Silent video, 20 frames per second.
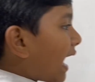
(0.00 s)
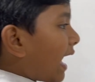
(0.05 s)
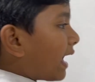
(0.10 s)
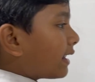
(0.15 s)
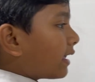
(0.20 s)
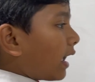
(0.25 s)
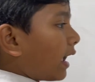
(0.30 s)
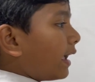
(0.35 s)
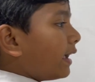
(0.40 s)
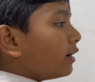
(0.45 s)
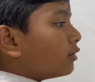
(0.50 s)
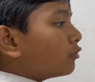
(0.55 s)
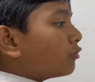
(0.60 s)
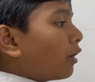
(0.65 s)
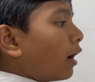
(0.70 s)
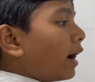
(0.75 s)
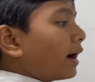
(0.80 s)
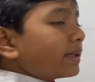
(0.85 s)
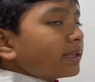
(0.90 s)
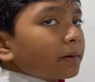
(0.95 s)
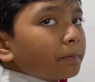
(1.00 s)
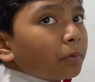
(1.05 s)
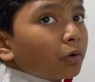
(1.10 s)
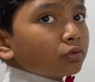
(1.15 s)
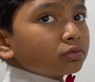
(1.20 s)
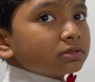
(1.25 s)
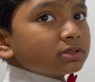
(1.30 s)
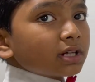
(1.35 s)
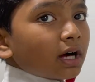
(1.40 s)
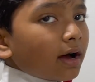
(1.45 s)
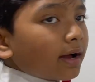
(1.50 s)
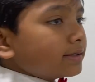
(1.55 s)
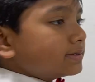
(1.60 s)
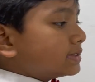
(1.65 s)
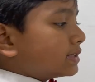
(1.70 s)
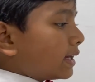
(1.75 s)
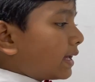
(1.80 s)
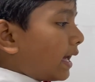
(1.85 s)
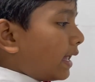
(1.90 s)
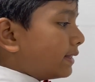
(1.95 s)
add 8y to both sides
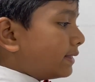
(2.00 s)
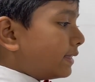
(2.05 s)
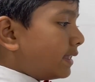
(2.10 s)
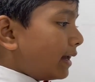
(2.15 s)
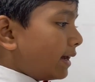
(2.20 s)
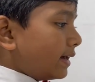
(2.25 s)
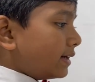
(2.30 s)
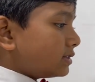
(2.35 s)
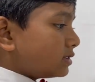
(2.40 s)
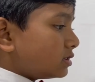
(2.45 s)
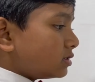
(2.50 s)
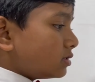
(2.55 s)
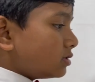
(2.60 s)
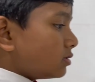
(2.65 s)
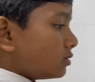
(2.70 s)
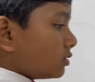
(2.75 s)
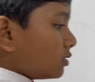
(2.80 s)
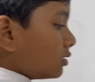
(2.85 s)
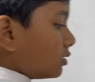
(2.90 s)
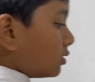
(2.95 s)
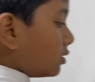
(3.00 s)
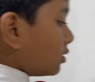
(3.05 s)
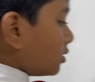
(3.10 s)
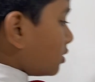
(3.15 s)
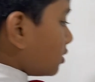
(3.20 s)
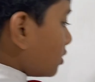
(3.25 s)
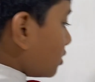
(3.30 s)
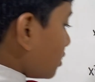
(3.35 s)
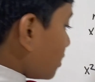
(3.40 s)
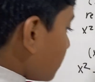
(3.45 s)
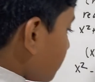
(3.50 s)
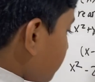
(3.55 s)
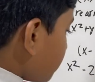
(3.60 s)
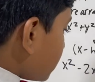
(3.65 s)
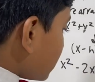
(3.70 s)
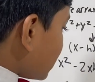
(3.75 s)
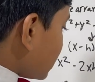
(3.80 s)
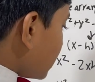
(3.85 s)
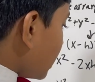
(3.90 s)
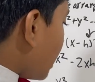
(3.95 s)
to get this.
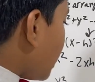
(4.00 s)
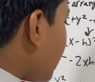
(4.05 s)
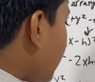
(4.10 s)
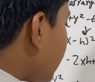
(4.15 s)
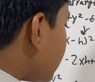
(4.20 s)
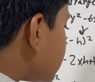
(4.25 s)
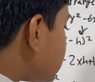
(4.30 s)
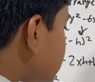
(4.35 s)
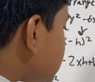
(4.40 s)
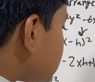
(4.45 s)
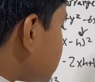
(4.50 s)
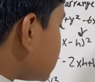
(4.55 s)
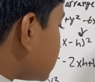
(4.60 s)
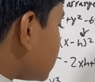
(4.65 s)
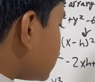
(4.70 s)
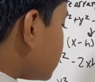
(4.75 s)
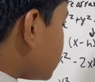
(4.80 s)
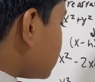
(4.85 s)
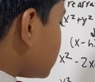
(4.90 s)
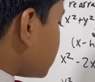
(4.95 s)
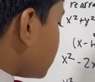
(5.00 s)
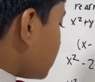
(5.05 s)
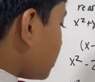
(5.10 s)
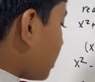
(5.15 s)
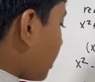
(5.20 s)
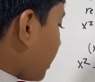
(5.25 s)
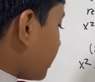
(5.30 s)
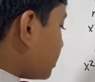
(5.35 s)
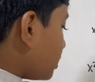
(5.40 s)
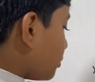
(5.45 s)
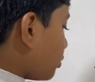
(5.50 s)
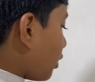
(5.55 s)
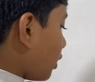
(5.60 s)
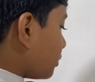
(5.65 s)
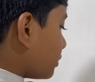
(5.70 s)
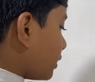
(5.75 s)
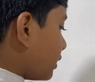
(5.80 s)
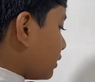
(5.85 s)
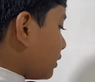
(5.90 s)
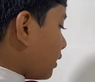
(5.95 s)
Plus I should
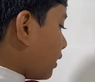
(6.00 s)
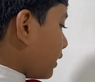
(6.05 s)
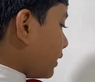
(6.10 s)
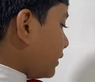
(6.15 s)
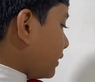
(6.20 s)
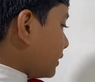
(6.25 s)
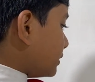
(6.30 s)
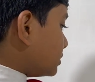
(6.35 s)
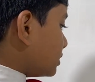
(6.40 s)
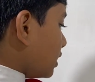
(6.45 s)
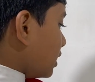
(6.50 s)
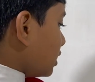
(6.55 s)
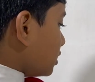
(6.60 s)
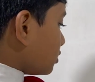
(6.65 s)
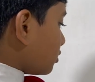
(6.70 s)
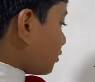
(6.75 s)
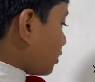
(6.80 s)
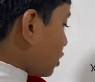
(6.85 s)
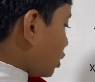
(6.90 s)
probably align this so it